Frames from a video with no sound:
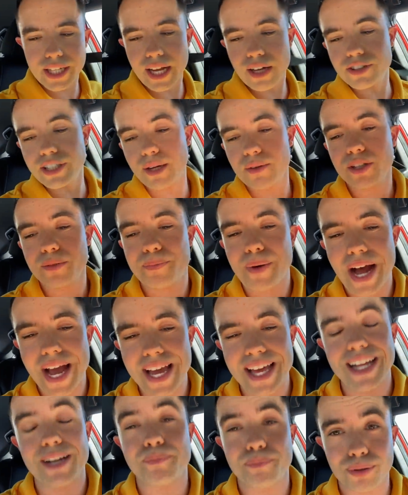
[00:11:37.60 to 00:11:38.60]
I was able to buy
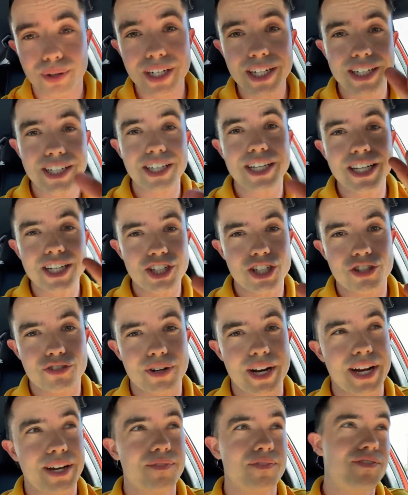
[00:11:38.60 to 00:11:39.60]
it at a pretty good interest
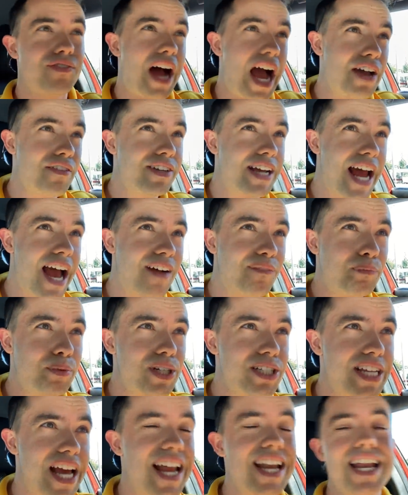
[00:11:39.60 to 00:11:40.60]
rate.
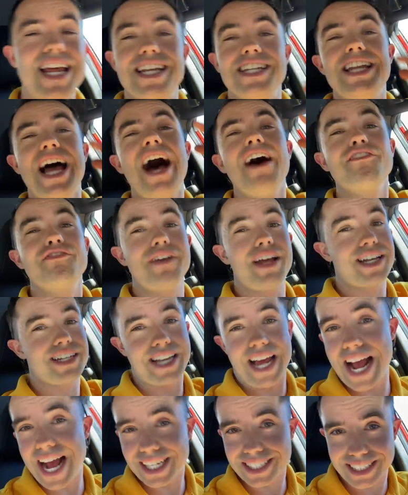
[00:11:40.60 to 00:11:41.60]
5.5%, not
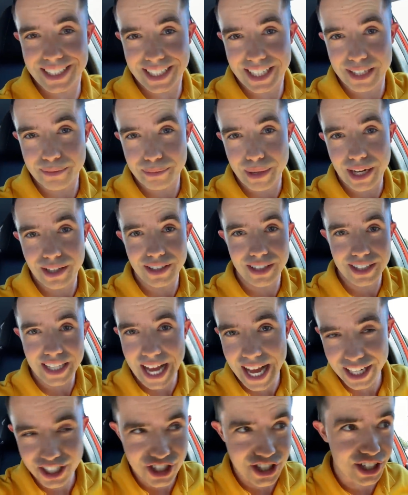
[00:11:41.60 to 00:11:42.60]
fantastic compared to last